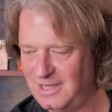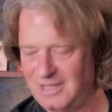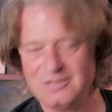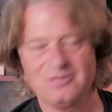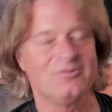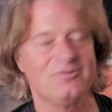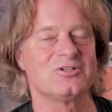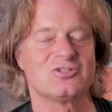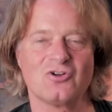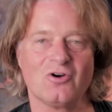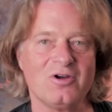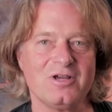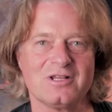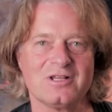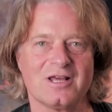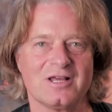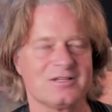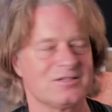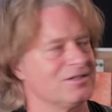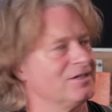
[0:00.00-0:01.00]
and you enjoy
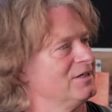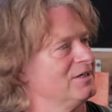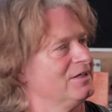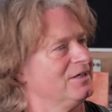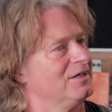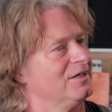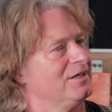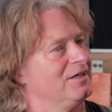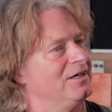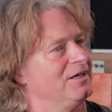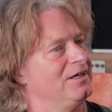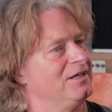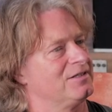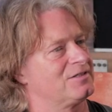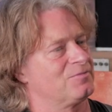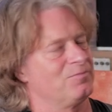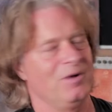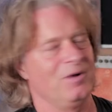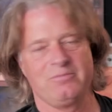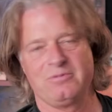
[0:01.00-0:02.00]
that,
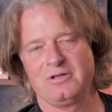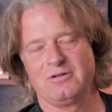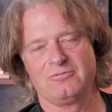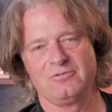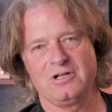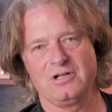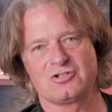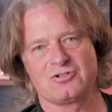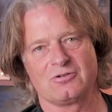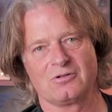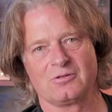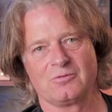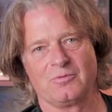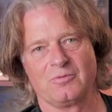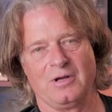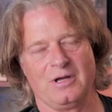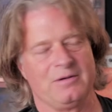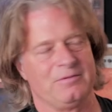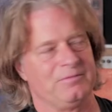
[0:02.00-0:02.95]
it's maybe a ritual.